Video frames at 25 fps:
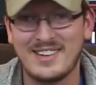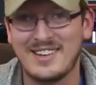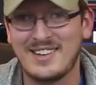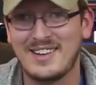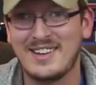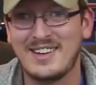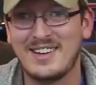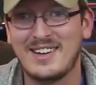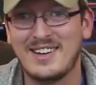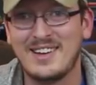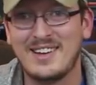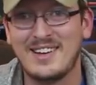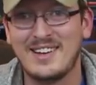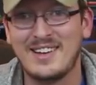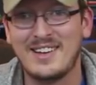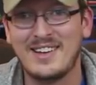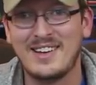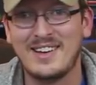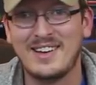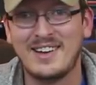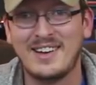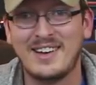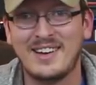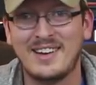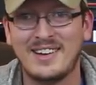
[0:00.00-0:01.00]

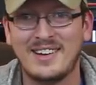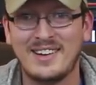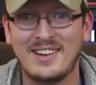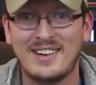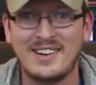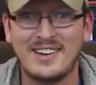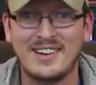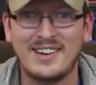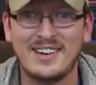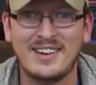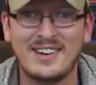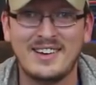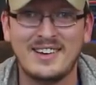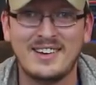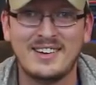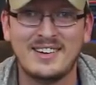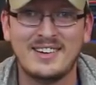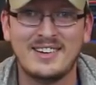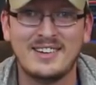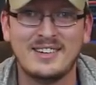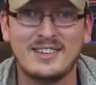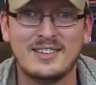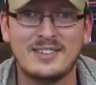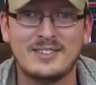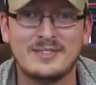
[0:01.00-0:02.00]

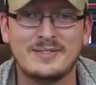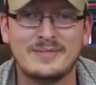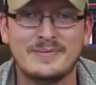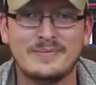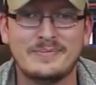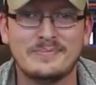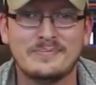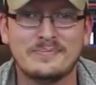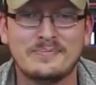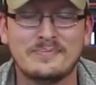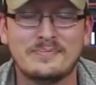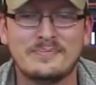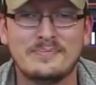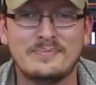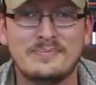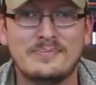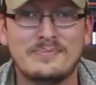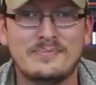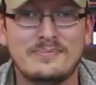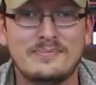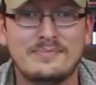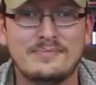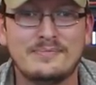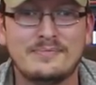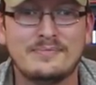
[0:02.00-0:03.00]

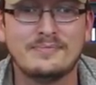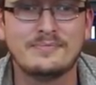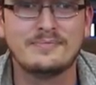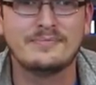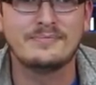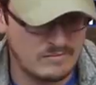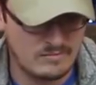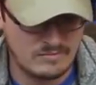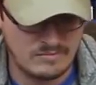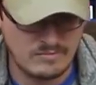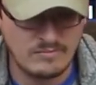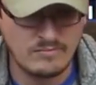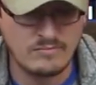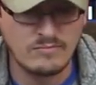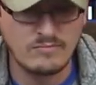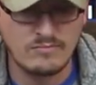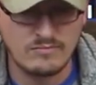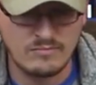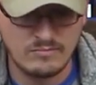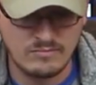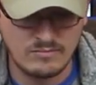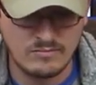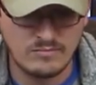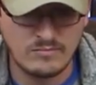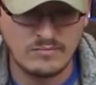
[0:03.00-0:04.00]

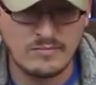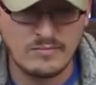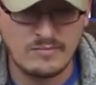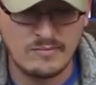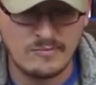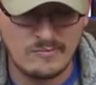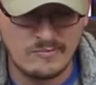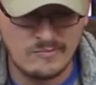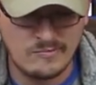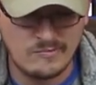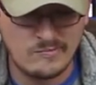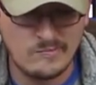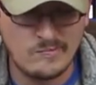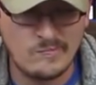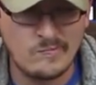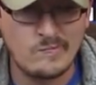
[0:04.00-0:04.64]
(not speaking)